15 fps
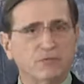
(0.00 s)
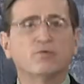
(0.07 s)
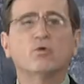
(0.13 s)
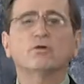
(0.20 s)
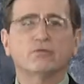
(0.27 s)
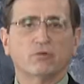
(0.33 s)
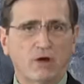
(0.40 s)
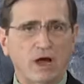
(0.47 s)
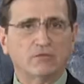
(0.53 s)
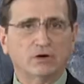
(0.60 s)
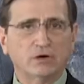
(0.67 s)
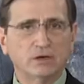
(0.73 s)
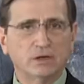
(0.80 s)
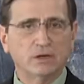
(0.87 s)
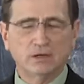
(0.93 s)
for
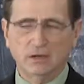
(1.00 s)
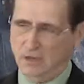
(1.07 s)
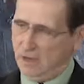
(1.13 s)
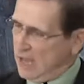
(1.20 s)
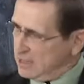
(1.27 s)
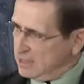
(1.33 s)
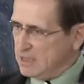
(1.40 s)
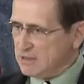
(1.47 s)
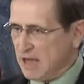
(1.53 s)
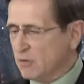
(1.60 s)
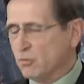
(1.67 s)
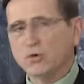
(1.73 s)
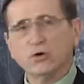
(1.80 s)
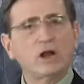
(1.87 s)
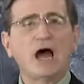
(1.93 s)
forever, and I lay that
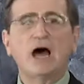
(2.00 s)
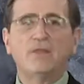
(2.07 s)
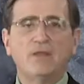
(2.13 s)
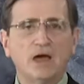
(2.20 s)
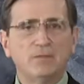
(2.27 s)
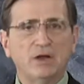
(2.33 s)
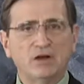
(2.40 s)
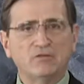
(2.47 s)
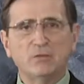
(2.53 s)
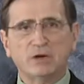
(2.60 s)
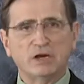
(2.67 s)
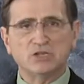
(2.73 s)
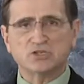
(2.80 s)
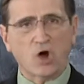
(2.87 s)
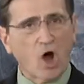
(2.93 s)
word on them, and
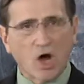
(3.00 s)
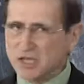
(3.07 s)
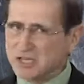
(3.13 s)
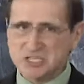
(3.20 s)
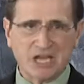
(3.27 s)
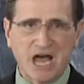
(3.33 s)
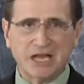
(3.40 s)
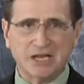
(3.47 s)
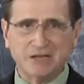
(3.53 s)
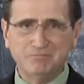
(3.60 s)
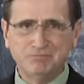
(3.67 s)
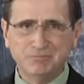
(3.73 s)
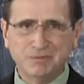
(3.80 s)
everybody's all excited